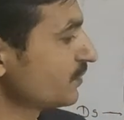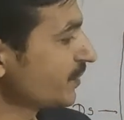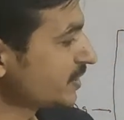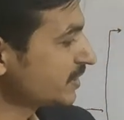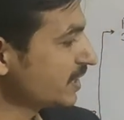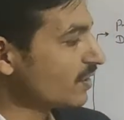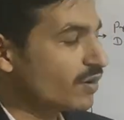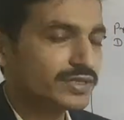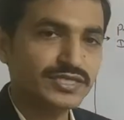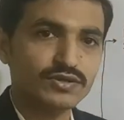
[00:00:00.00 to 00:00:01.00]
So we'll see
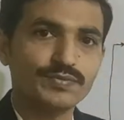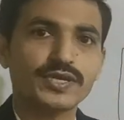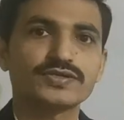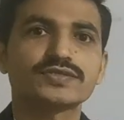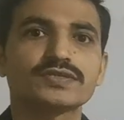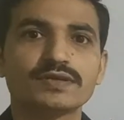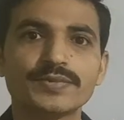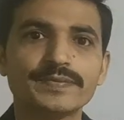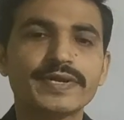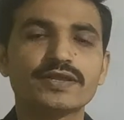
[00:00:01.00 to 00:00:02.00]
all these operations and
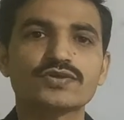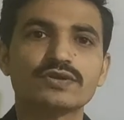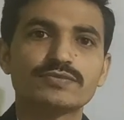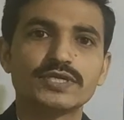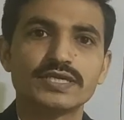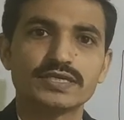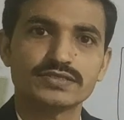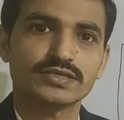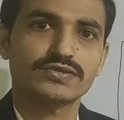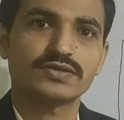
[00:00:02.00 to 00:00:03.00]
implementation of the
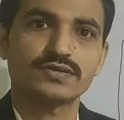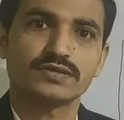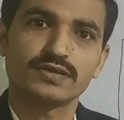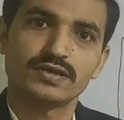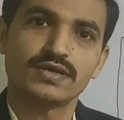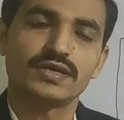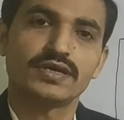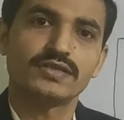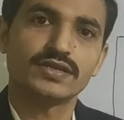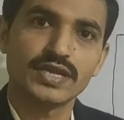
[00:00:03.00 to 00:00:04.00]
data structure
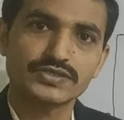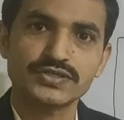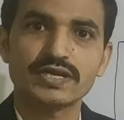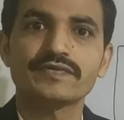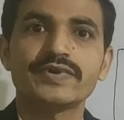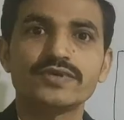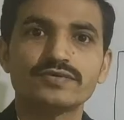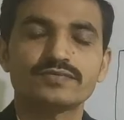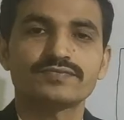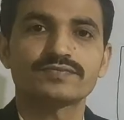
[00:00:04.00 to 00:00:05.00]
in the next training
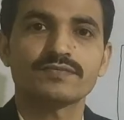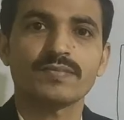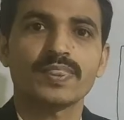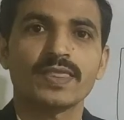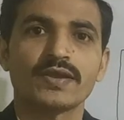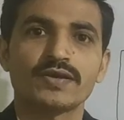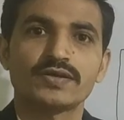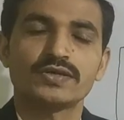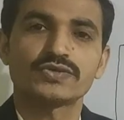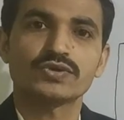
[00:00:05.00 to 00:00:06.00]
video.
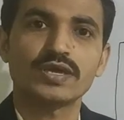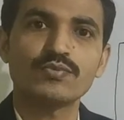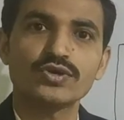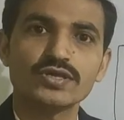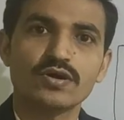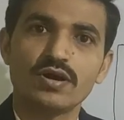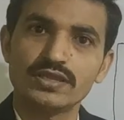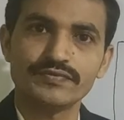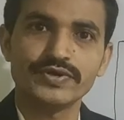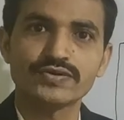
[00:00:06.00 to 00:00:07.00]
So keep watching
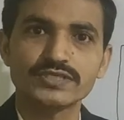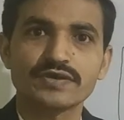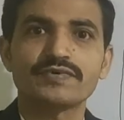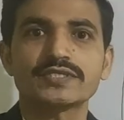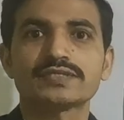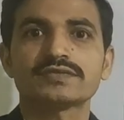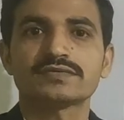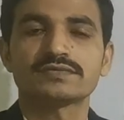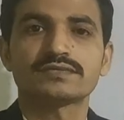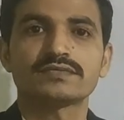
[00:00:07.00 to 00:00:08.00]
all the video in
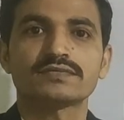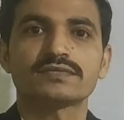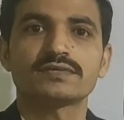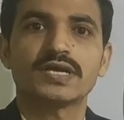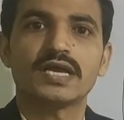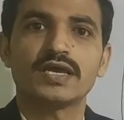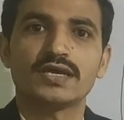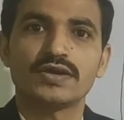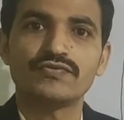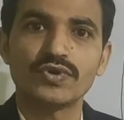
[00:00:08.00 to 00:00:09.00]
sequence.
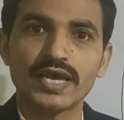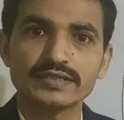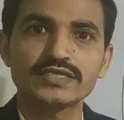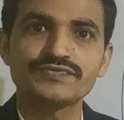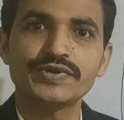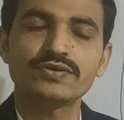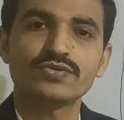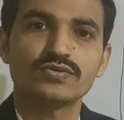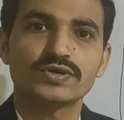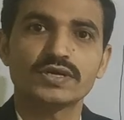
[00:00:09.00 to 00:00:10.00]
If you like this
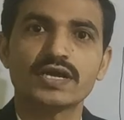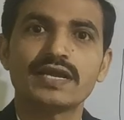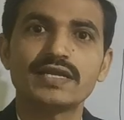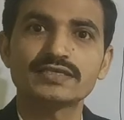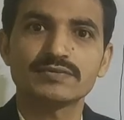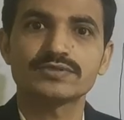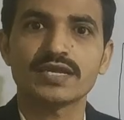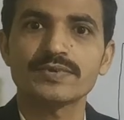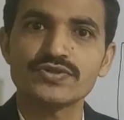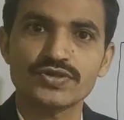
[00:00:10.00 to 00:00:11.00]
video, kindly
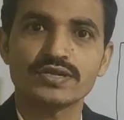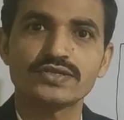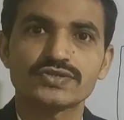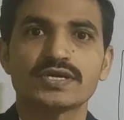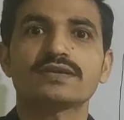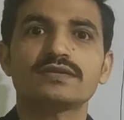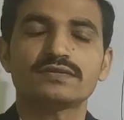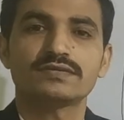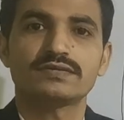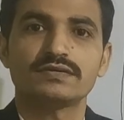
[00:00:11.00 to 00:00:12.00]
subscribe and share this
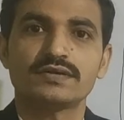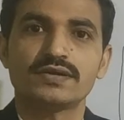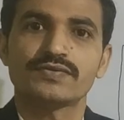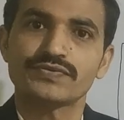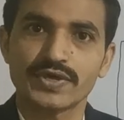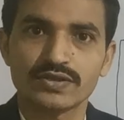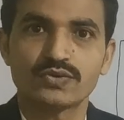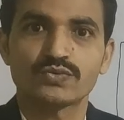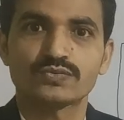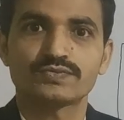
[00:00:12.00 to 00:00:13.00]
channel.
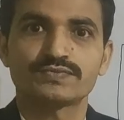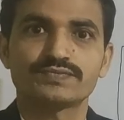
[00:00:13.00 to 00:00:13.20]
Thank you.